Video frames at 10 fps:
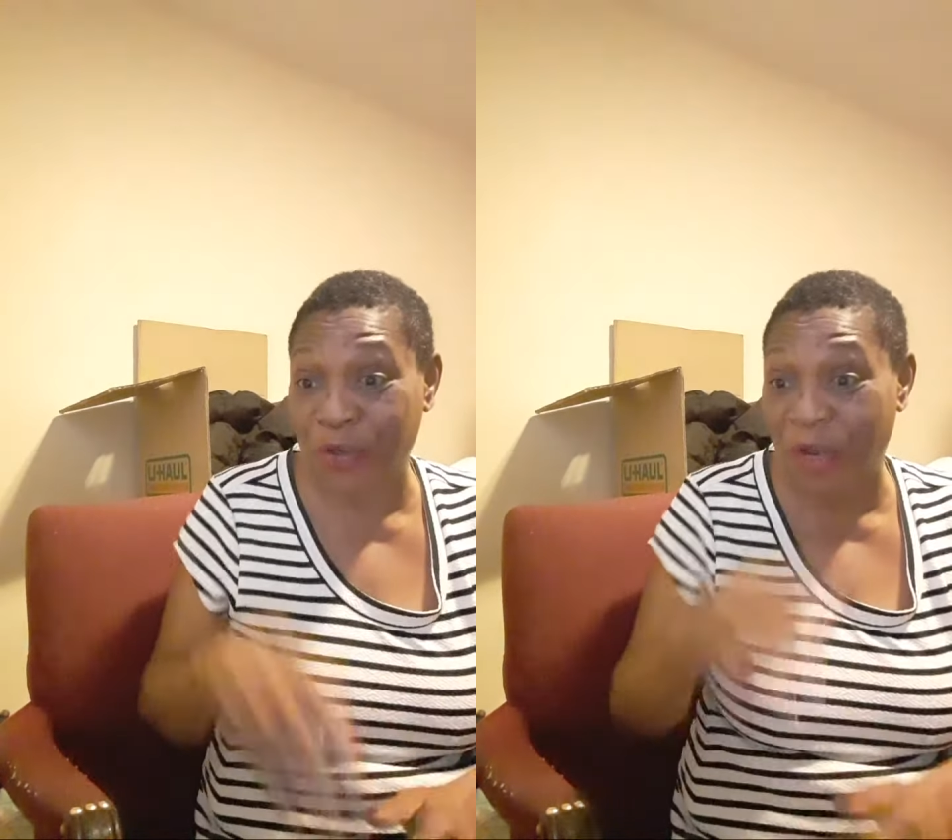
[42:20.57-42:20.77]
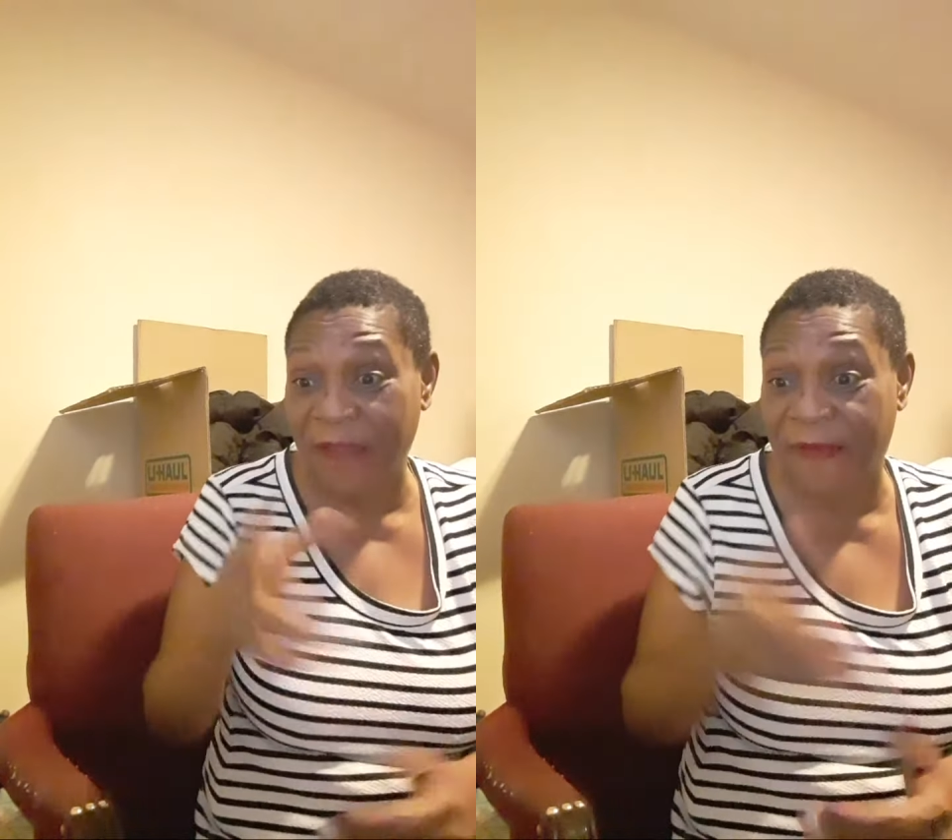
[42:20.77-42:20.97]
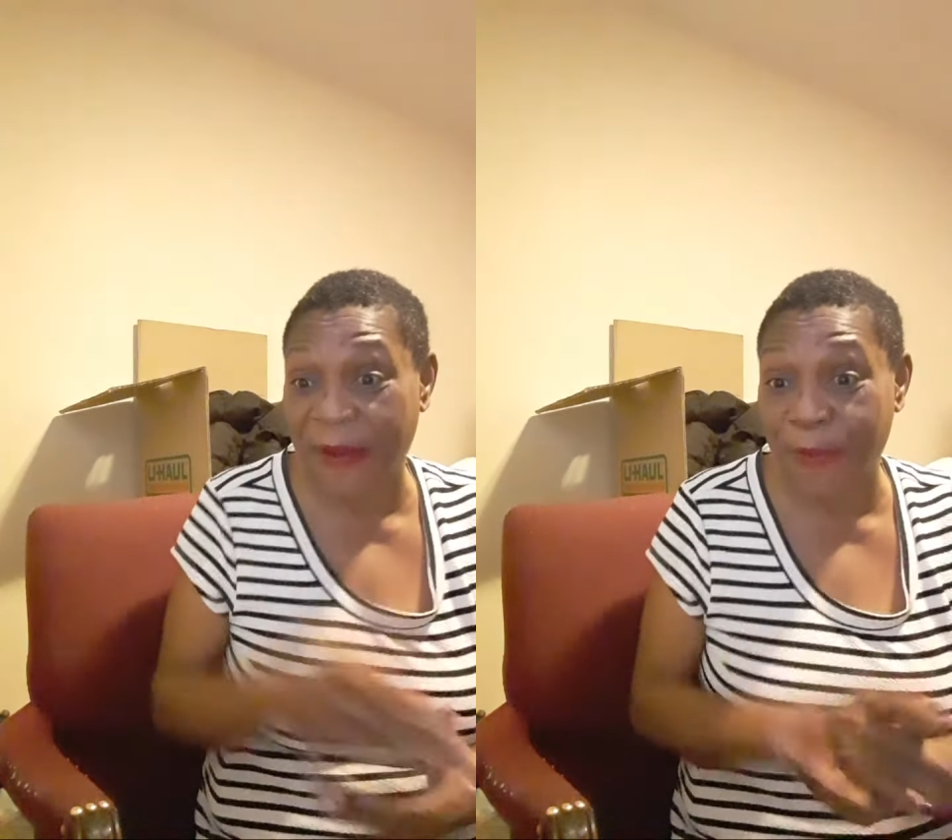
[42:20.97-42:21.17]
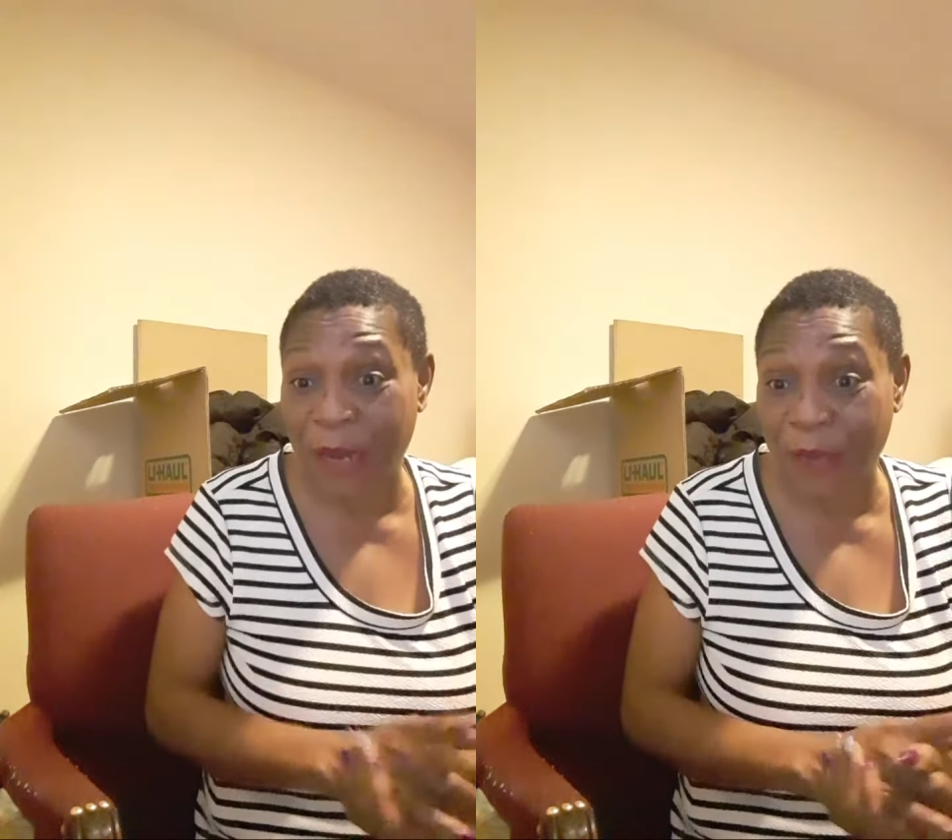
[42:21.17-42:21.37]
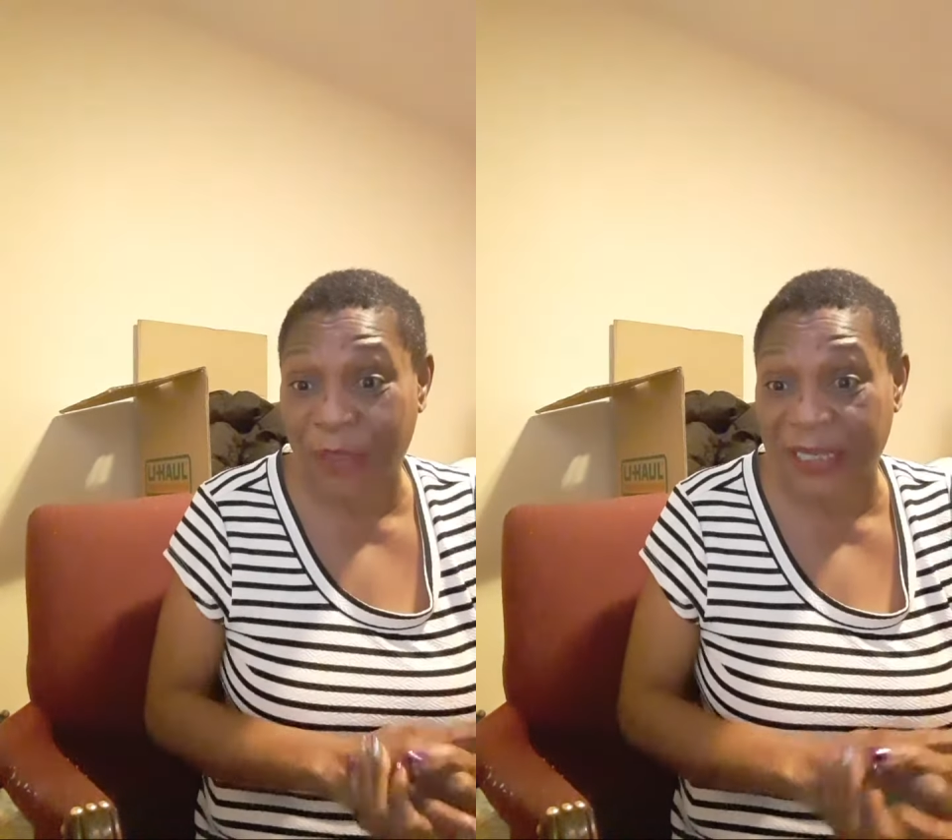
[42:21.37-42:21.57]
not get fumble
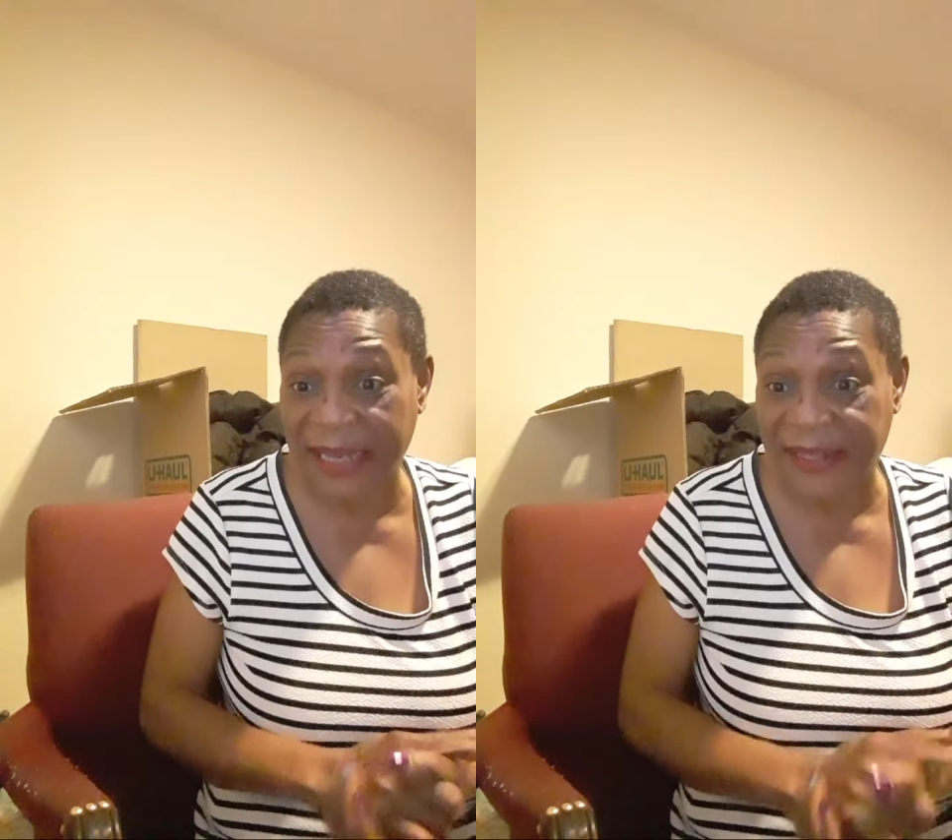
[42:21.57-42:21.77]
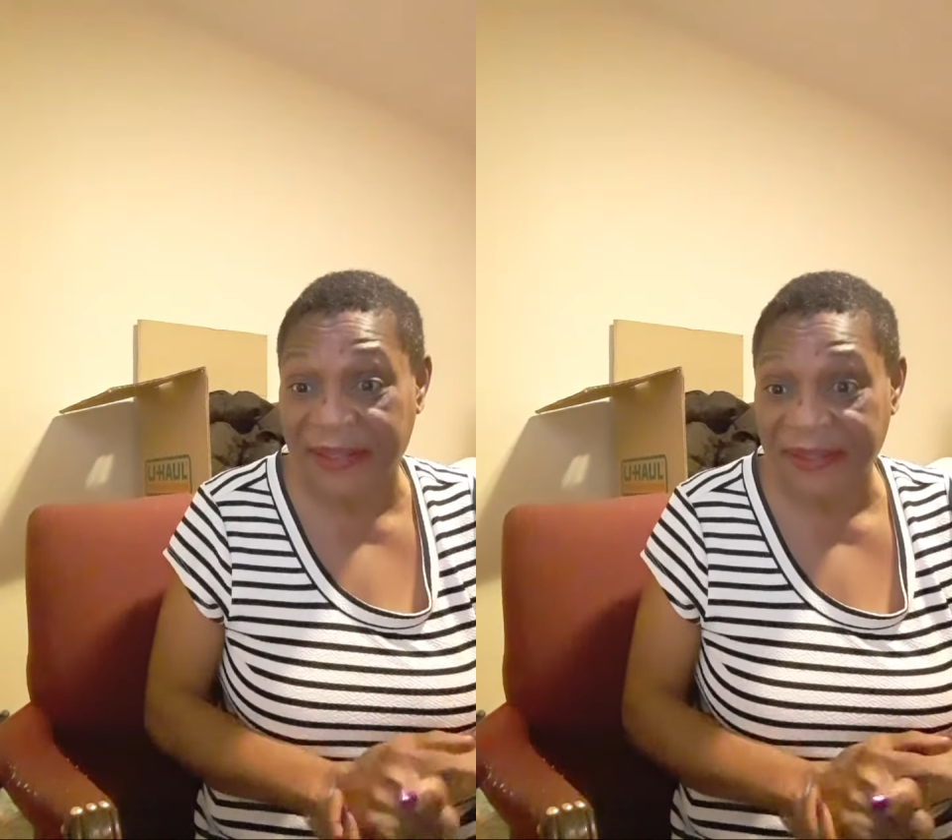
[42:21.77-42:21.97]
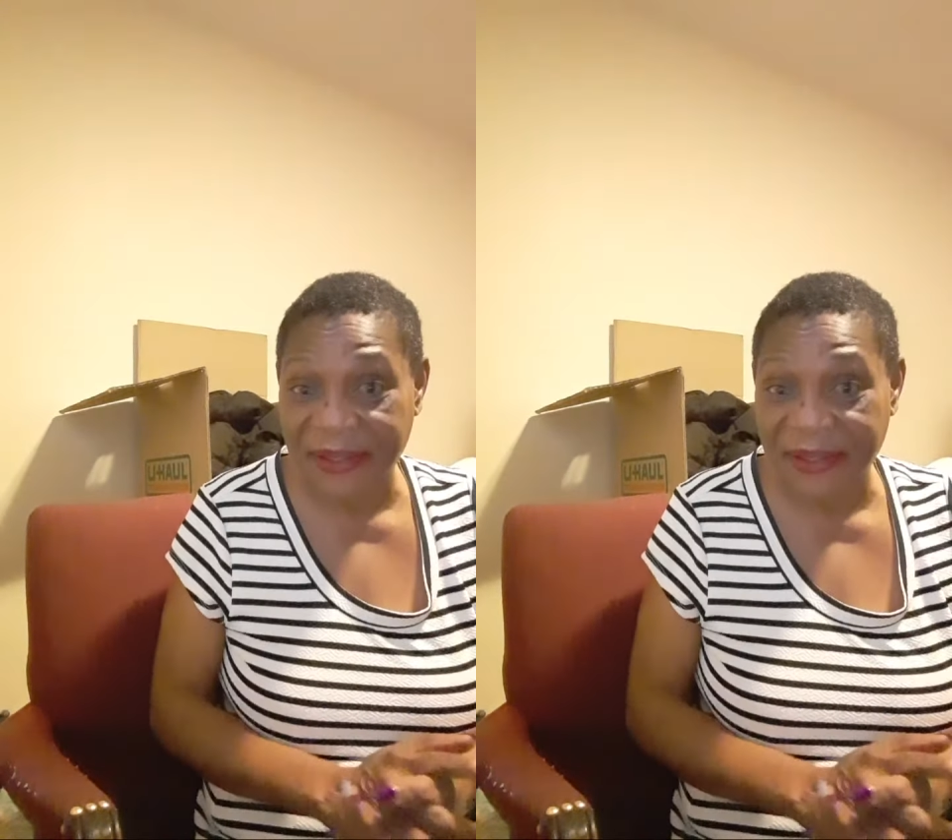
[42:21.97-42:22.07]
outside.